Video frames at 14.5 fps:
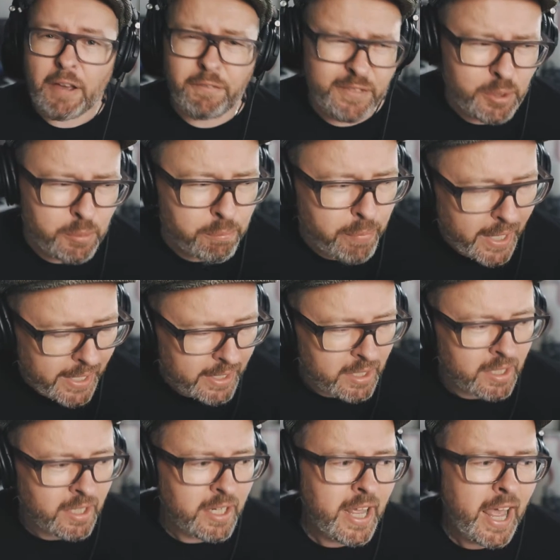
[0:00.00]
I feel
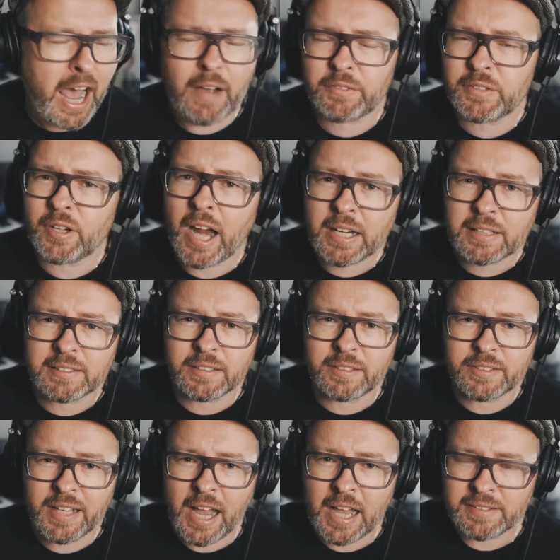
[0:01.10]
better after
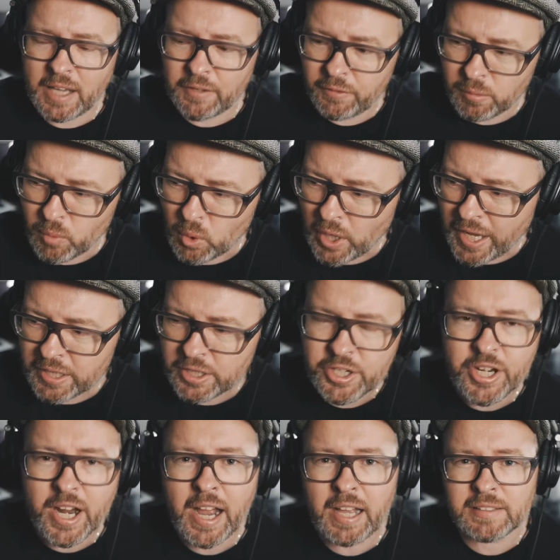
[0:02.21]
exercise. I feel more
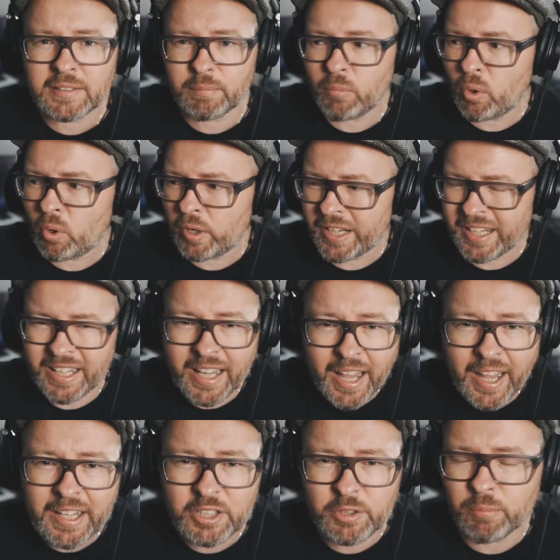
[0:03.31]
energized, more
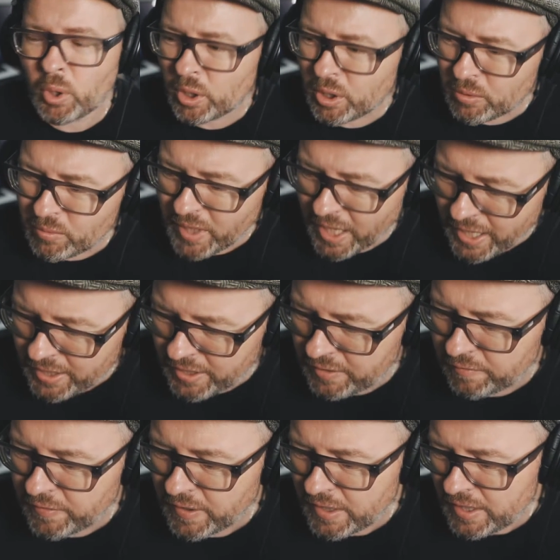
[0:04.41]
engaged, more
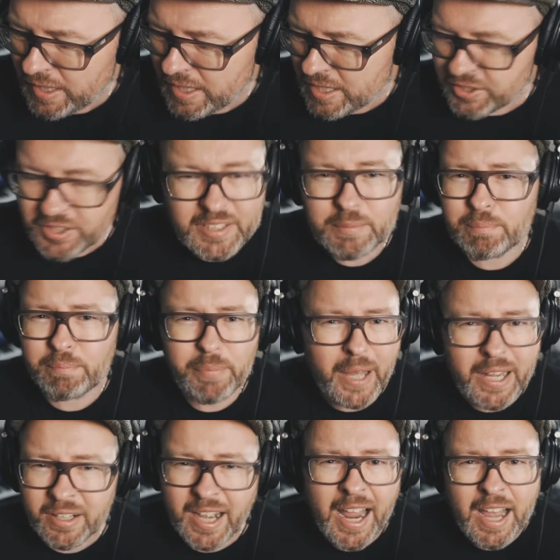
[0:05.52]
creative, just
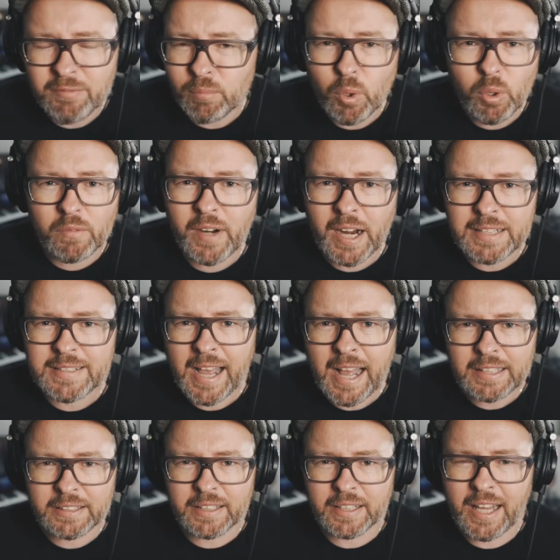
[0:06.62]
better. I have more
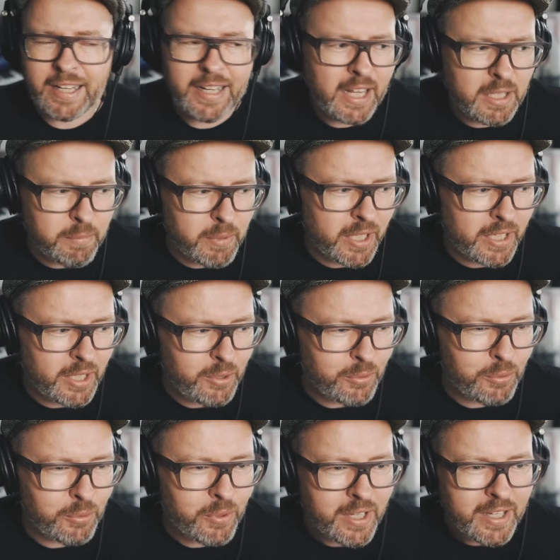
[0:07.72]
vitality. And anybody
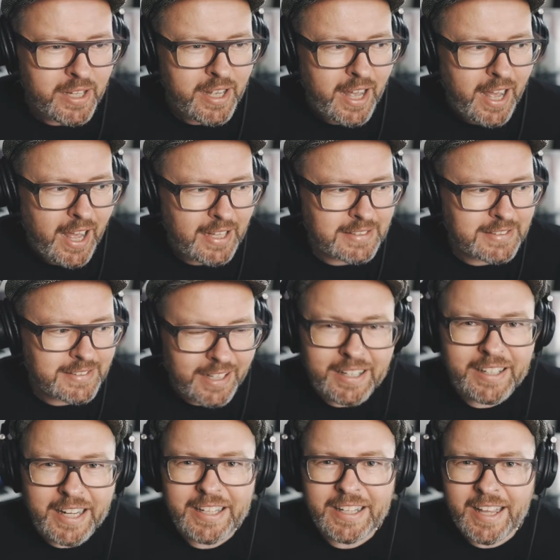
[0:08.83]
who has
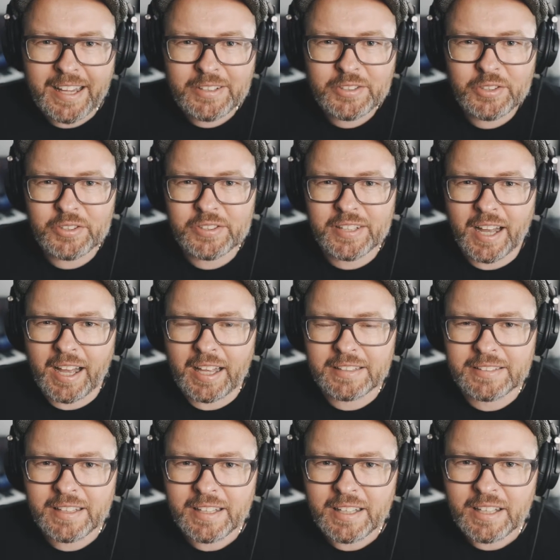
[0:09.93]
done any
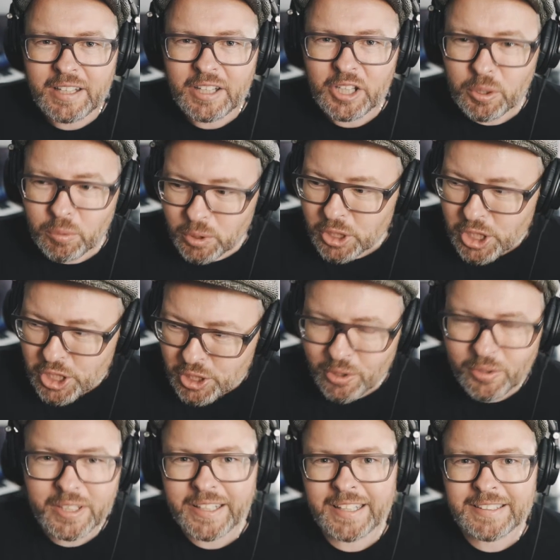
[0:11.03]
exercise, you will
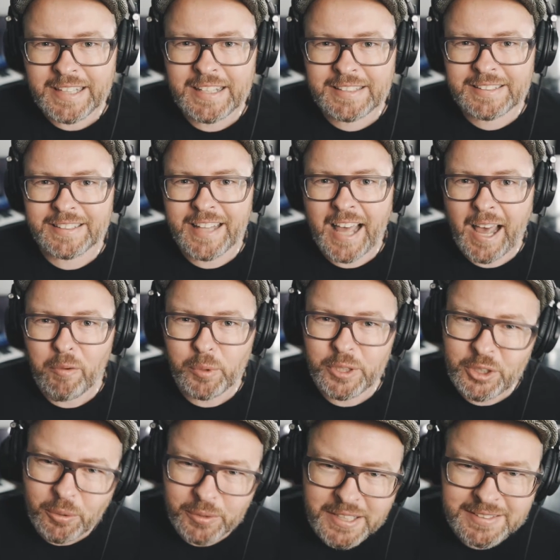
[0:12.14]
surely attest to that. We
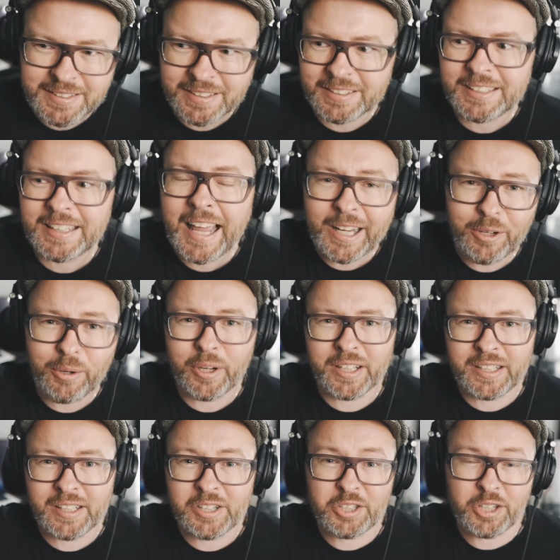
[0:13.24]
don't necessarily like going to
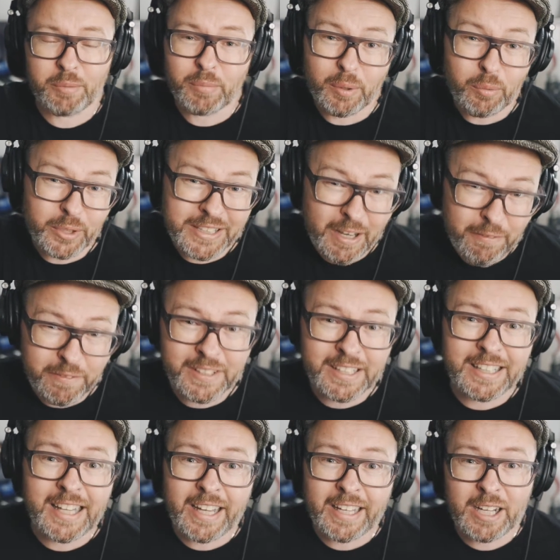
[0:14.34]
the gym, but we
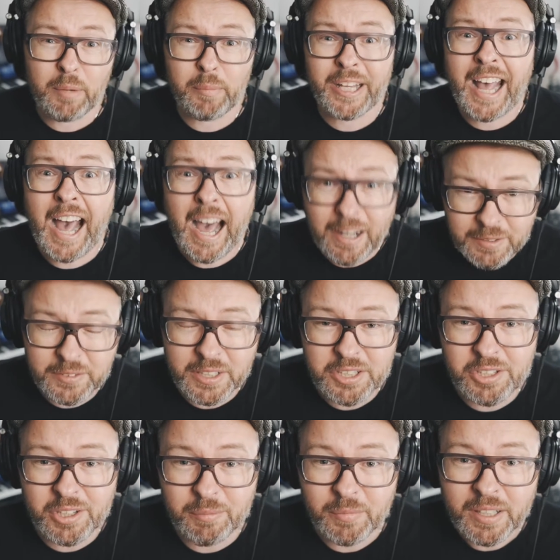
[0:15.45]
definitely like coming out of the
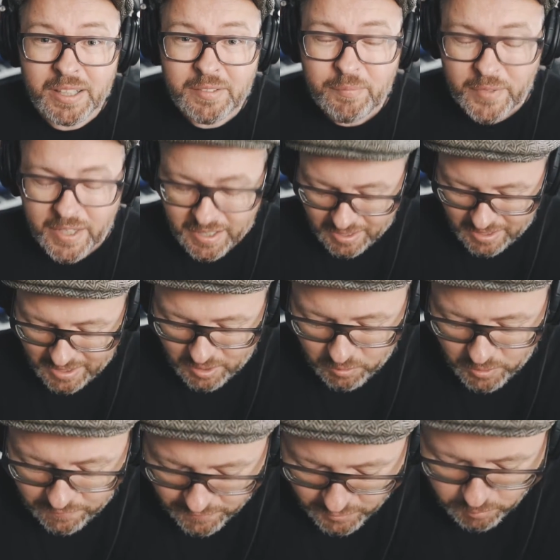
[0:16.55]
gym.
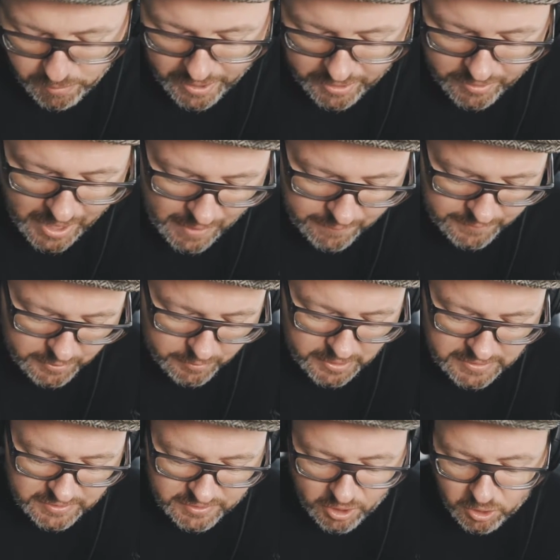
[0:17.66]
we feel better after
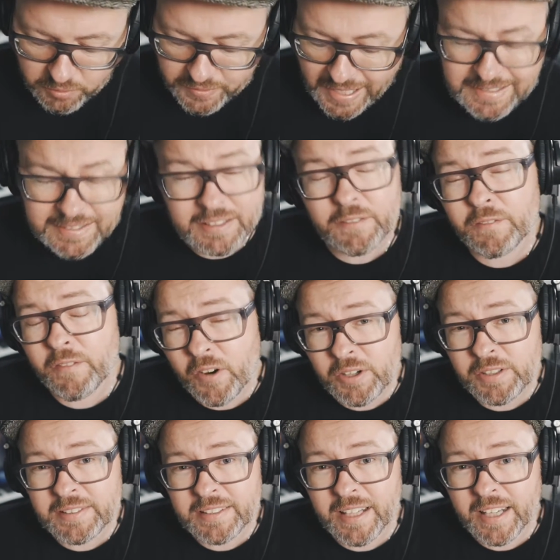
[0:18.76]
it. So that's the
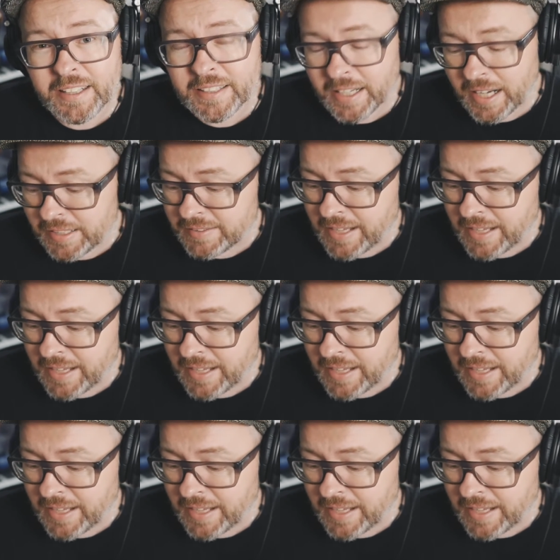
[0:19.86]
first thing that I